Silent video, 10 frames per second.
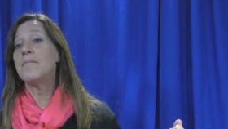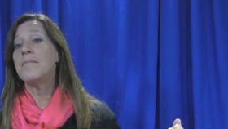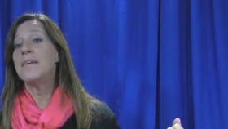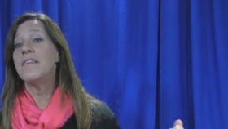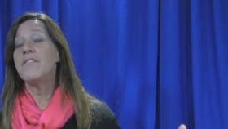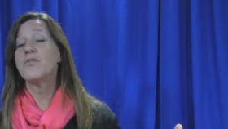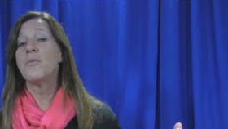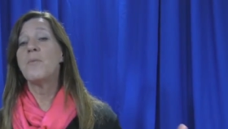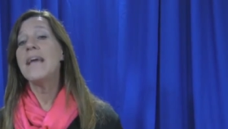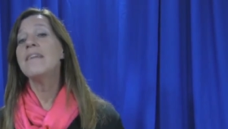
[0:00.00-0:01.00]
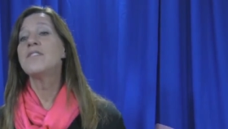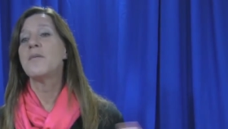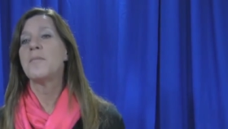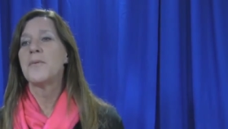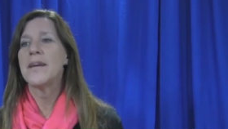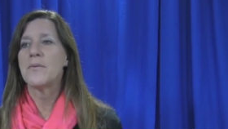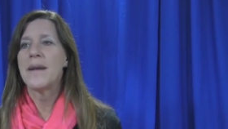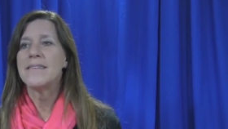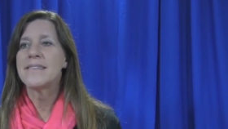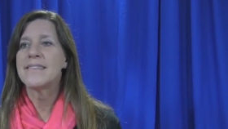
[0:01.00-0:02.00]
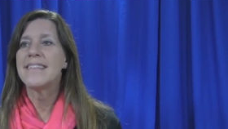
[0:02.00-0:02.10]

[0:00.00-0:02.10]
individual waives their Miranda rights,